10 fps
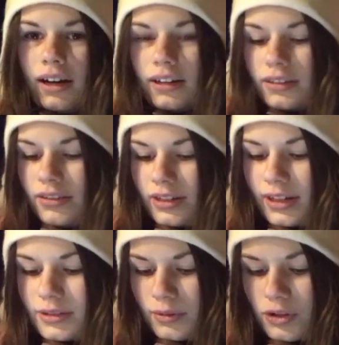And the
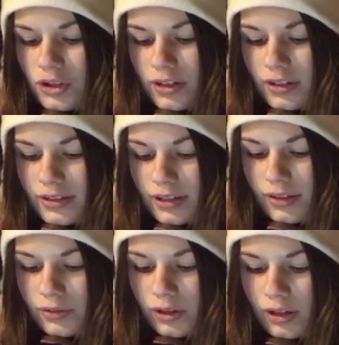next question is,
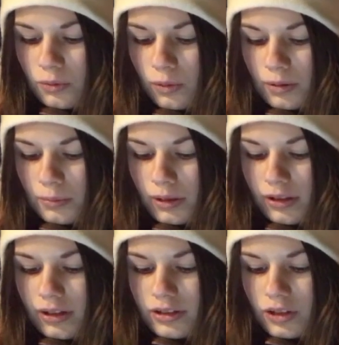if you had $1
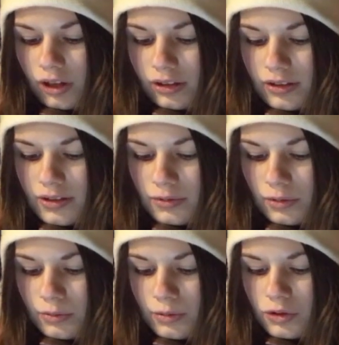million,
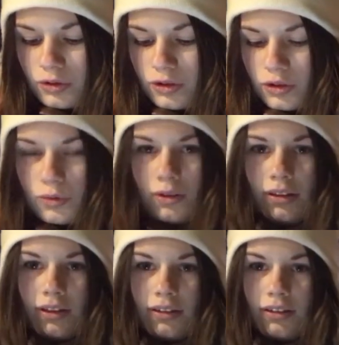what would you do with
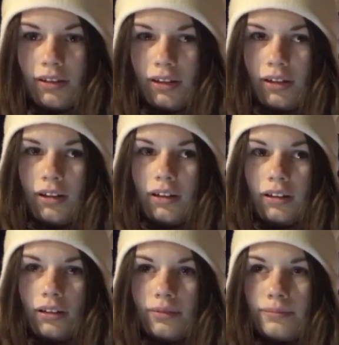it?
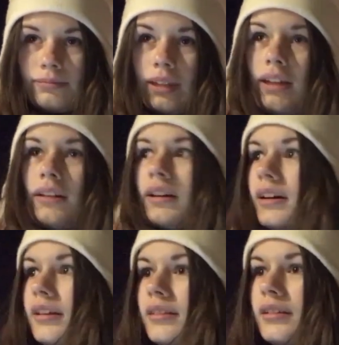And
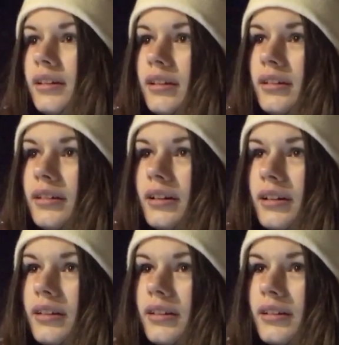I
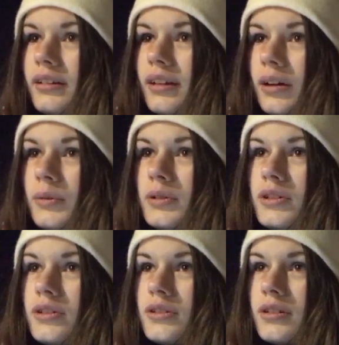think I
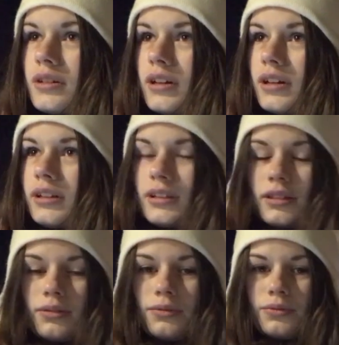would
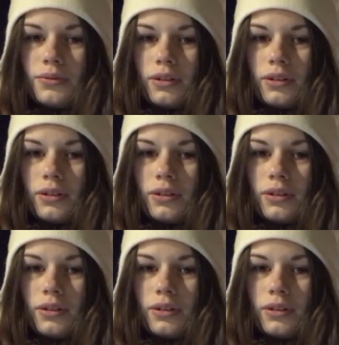give